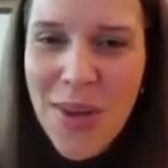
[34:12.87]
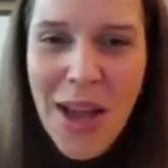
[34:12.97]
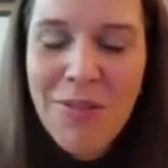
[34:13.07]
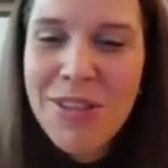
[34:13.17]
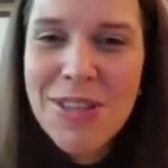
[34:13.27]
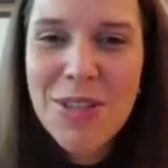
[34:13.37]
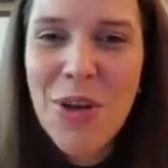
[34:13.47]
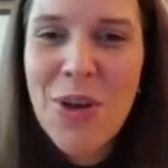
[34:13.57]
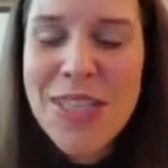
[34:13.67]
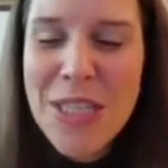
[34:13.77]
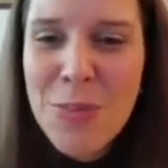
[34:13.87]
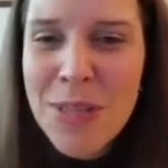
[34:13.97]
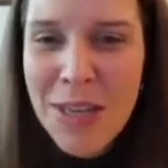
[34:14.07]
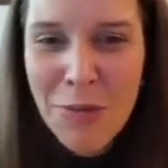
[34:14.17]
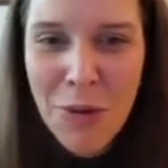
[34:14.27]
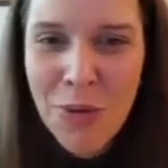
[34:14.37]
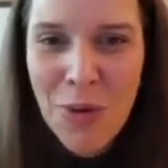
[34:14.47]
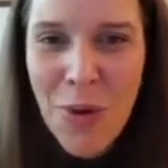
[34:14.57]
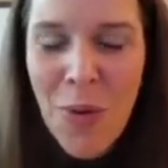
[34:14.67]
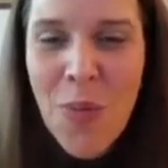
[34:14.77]
we have this
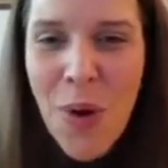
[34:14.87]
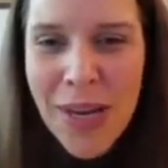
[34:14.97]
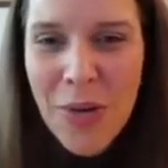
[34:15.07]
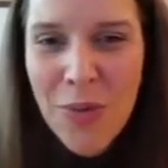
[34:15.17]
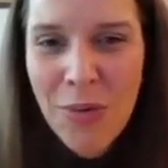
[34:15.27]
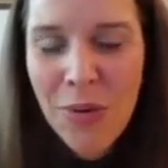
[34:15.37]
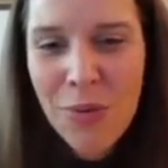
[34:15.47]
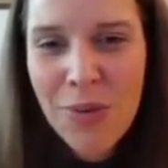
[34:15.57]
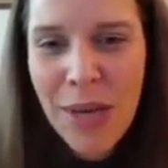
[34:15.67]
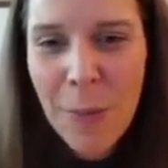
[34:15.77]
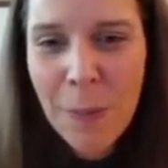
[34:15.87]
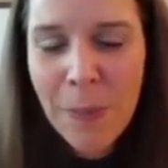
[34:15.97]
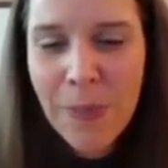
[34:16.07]
Metaverse working with us today.